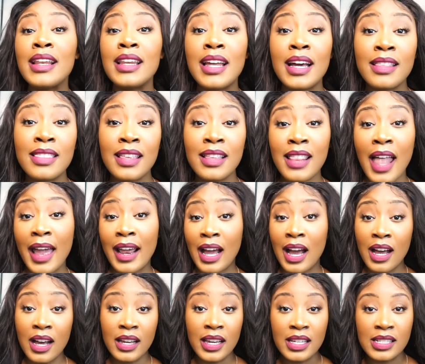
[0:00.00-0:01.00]
ain't nothing like
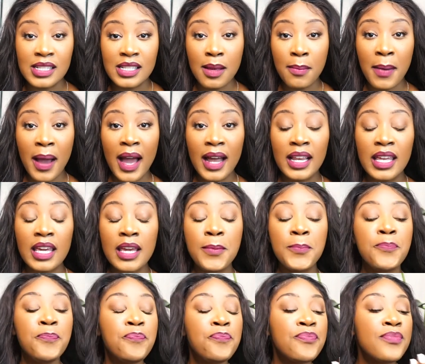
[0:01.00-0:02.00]
hugging
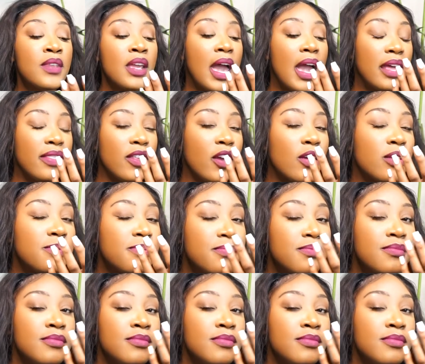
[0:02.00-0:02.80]
somebody and they're